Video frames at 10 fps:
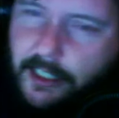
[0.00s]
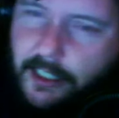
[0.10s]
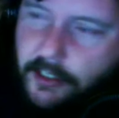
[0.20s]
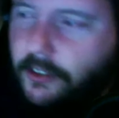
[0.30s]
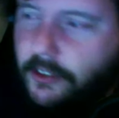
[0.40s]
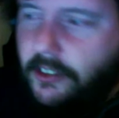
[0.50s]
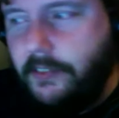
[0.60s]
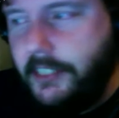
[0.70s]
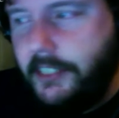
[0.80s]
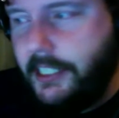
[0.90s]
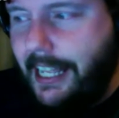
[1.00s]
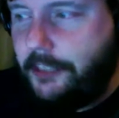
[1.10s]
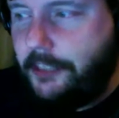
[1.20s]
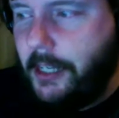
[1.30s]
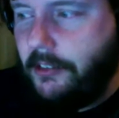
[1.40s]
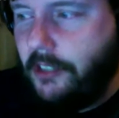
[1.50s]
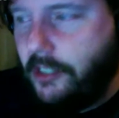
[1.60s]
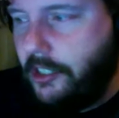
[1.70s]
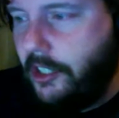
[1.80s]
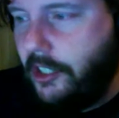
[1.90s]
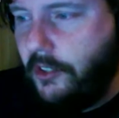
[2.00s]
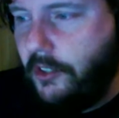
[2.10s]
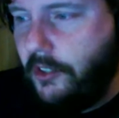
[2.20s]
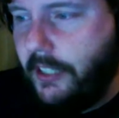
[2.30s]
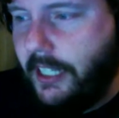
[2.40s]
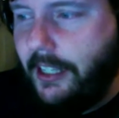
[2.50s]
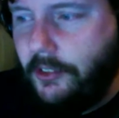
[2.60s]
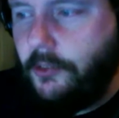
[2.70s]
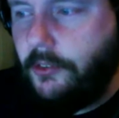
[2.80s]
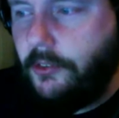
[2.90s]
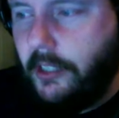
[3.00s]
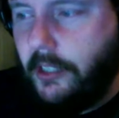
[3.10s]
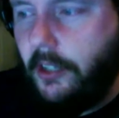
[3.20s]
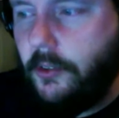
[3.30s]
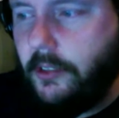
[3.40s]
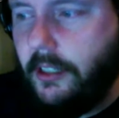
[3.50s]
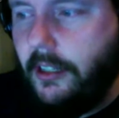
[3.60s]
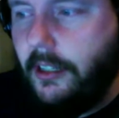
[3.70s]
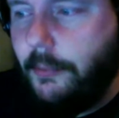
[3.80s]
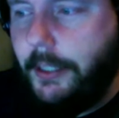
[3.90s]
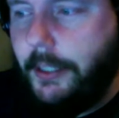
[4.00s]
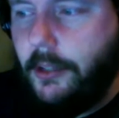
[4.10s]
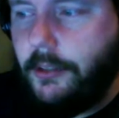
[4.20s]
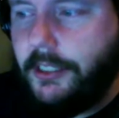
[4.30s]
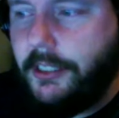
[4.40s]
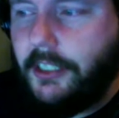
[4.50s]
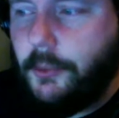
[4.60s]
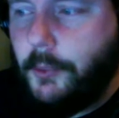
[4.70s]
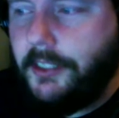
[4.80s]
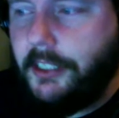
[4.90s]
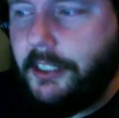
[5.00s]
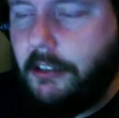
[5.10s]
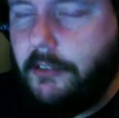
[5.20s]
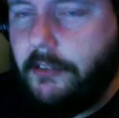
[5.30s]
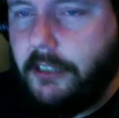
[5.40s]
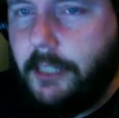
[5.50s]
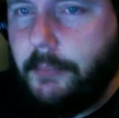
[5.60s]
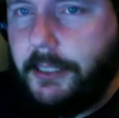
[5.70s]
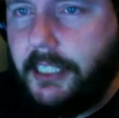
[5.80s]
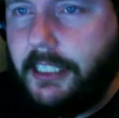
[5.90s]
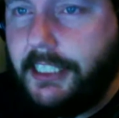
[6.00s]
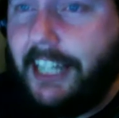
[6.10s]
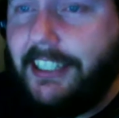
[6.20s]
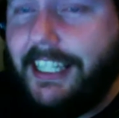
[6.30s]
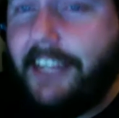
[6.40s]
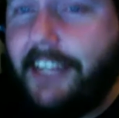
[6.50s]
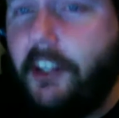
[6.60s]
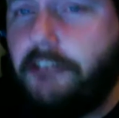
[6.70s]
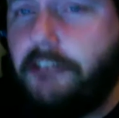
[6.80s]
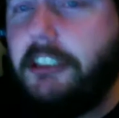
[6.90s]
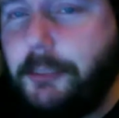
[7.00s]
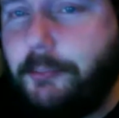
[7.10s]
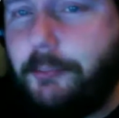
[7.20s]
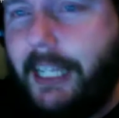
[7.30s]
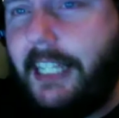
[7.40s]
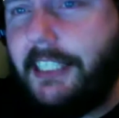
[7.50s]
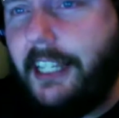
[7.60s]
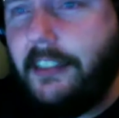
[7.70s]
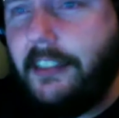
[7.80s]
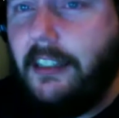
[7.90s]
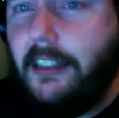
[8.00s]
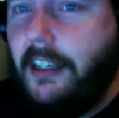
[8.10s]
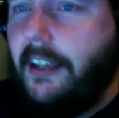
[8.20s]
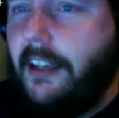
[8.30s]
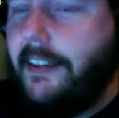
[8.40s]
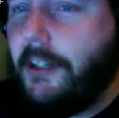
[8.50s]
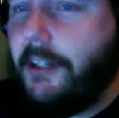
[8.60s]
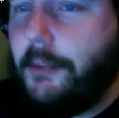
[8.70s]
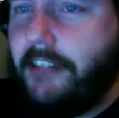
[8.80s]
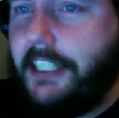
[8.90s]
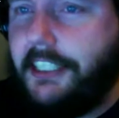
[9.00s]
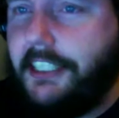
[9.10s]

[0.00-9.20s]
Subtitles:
door. Visit alesbymail.co.uk and use the code BOCS10 for a 10% discount. Get those Christmas beers in. They've got a pretty decent